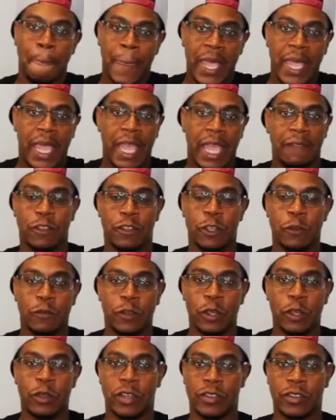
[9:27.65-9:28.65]
If you view
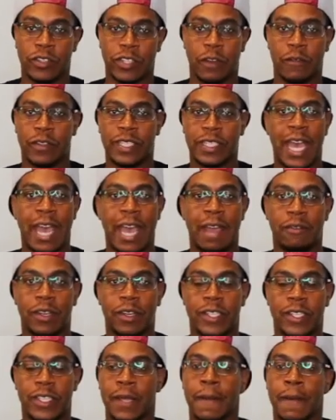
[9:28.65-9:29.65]
yourself as
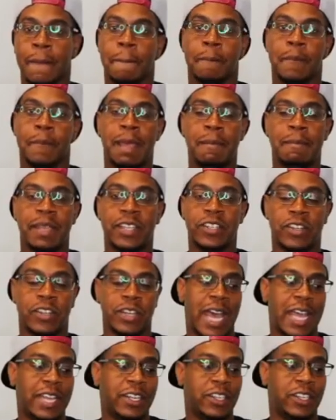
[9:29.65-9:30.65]
average, that means you're
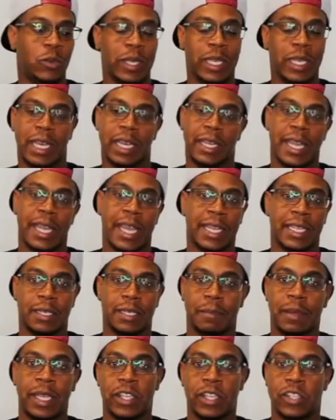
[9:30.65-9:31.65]
not doing anything to
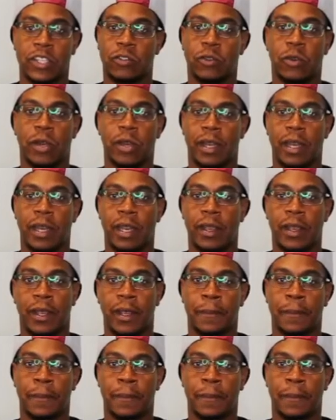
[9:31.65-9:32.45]
be extraordinary.